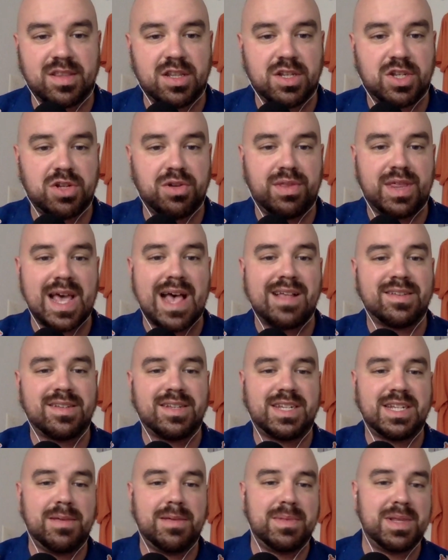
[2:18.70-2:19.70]
as in the
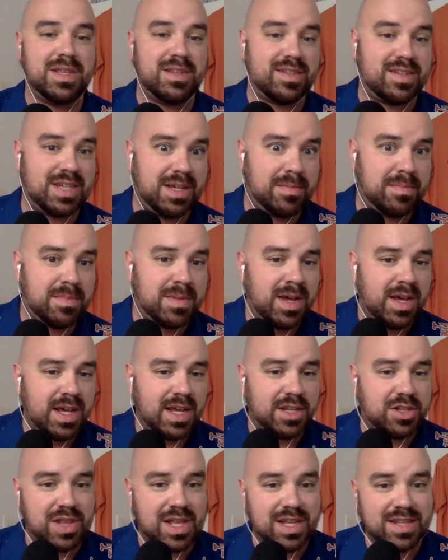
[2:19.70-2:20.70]
2000 team, the team
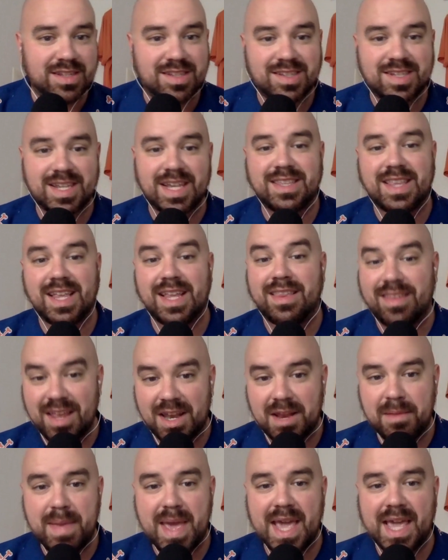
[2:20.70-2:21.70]
in 2006 that
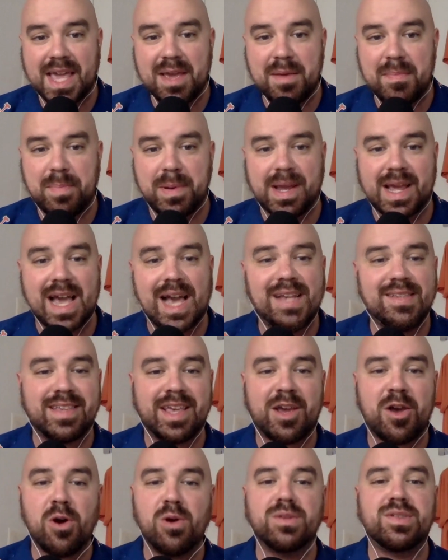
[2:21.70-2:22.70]
didn't make it, but guys
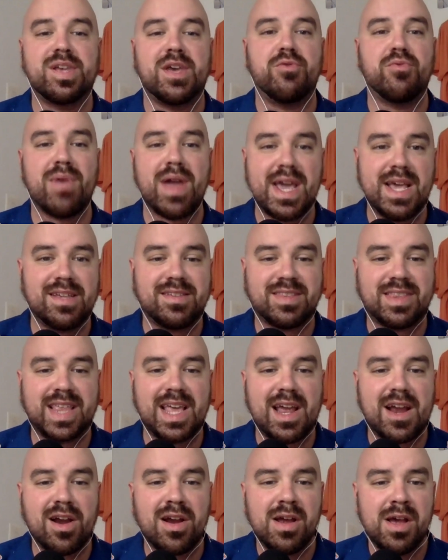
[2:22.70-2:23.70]
like Jose Reyes
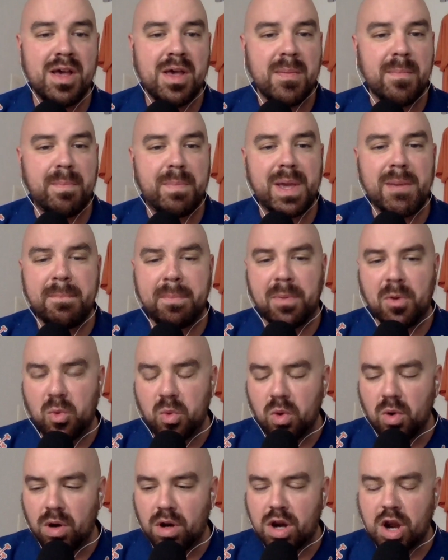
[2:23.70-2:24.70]
there.
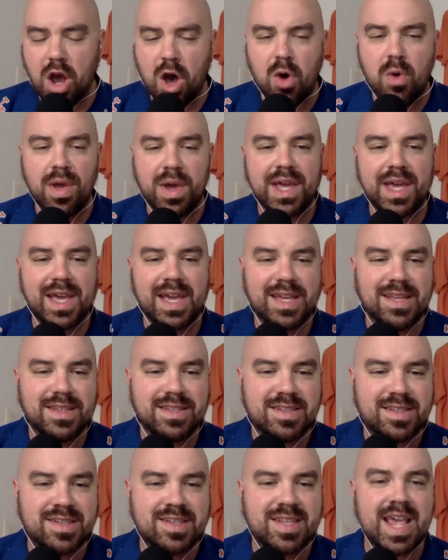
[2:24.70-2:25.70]
People were going
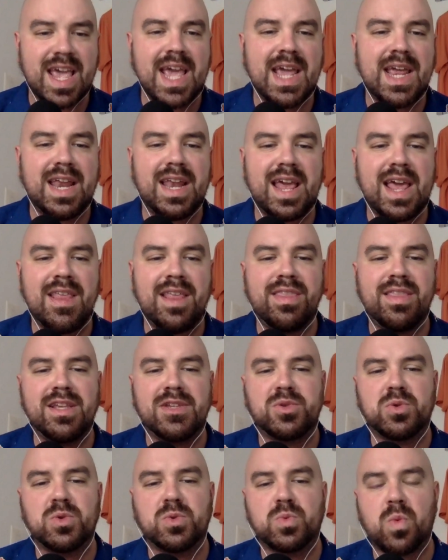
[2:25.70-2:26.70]
insane, and
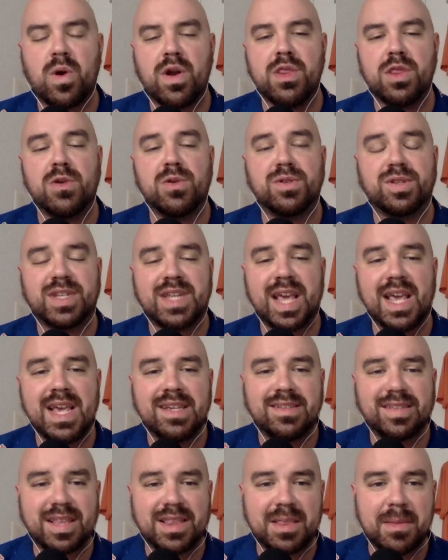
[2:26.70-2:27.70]
this was one of those
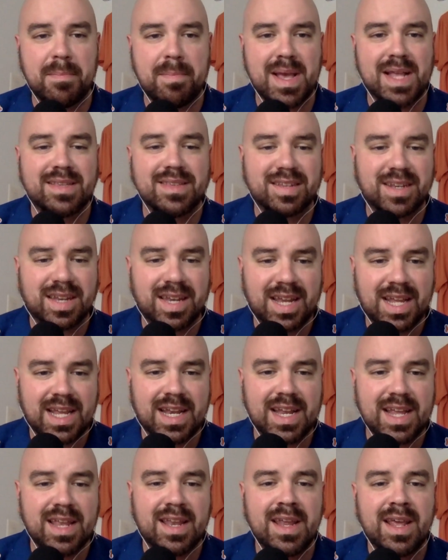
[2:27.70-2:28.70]
days that the Mets
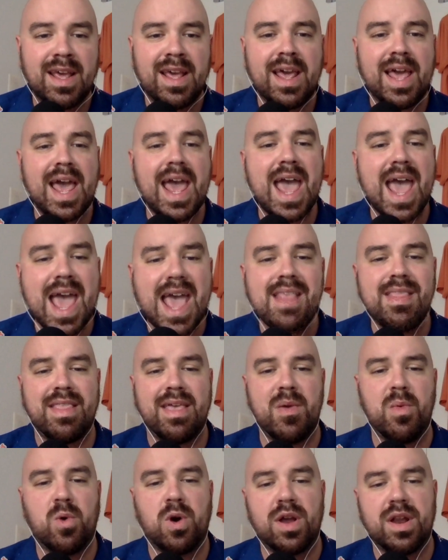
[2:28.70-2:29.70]
needed,
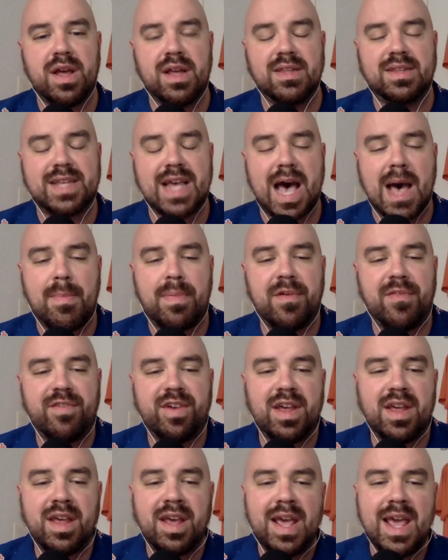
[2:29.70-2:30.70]
and they won on top
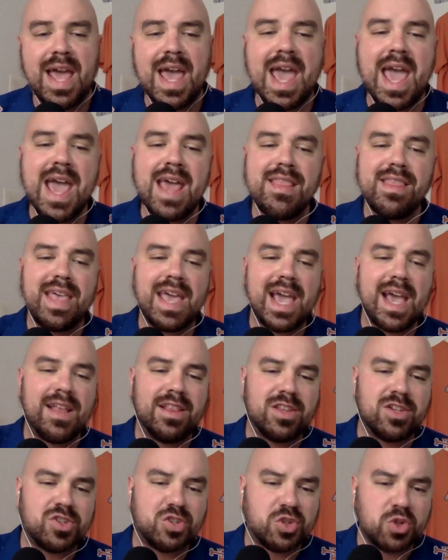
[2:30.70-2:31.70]
of it, and they
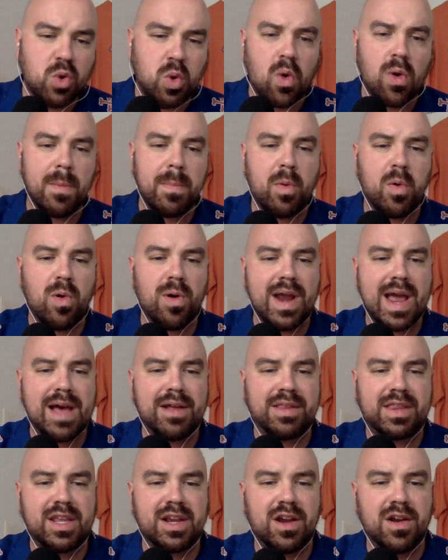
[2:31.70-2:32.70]
had the scoreboard
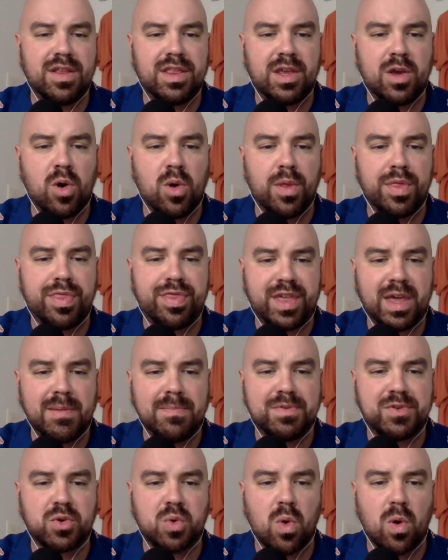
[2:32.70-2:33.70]
out there, the old
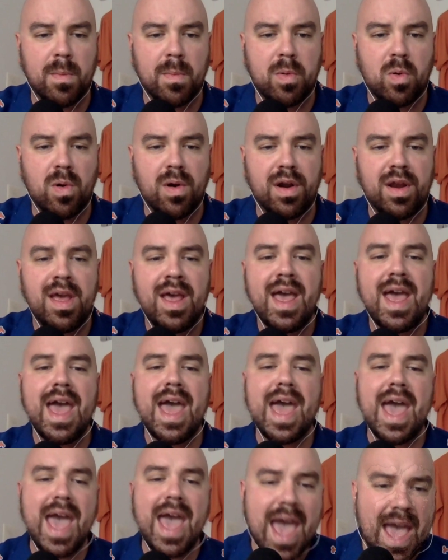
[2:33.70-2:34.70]
theme scoreboard,
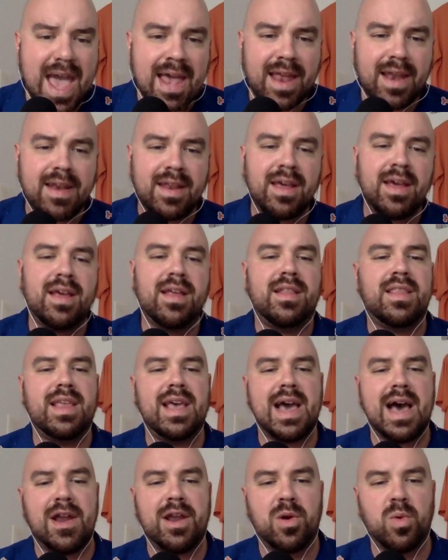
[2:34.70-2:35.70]
and
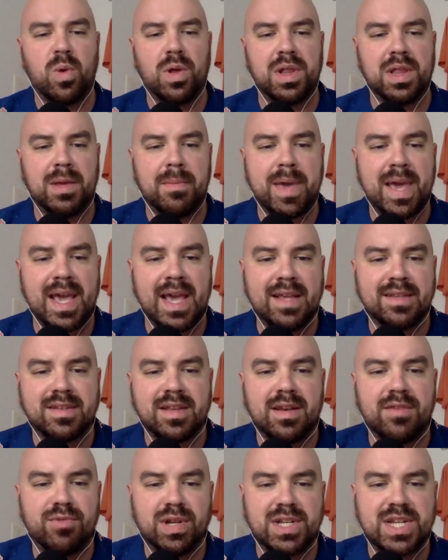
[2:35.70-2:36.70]
they honor Willie
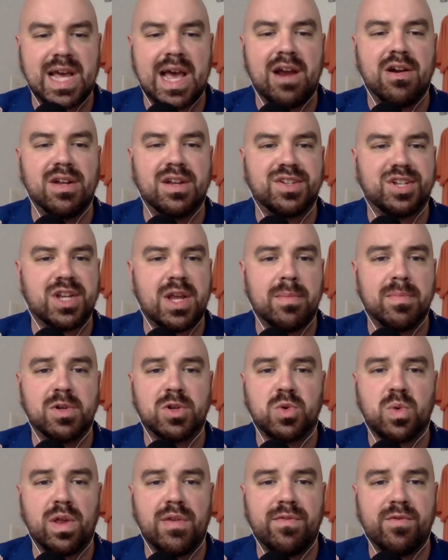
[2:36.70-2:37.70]
Mays and retire his
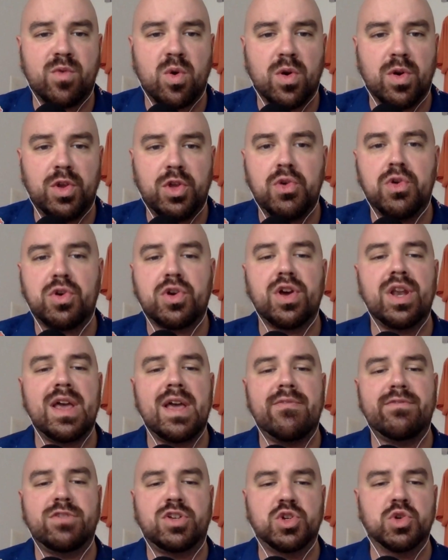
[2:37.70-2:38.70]
number 24. You couldn't
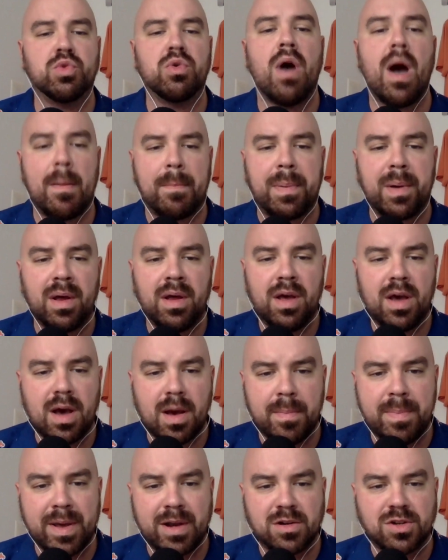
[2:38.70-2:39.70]
have drew up
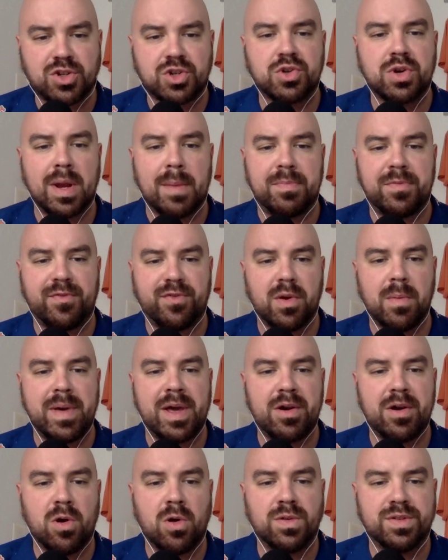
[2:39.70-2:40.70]
a better script for a
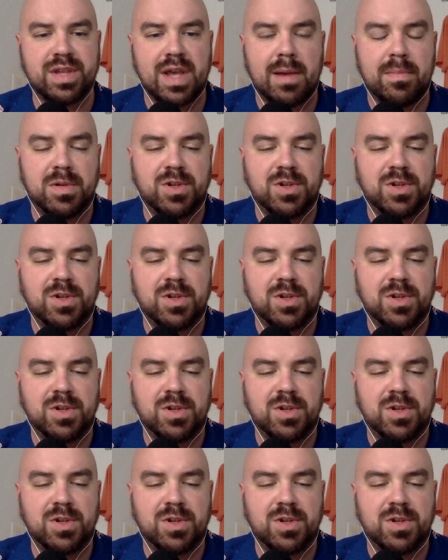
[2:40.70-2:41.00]
better Old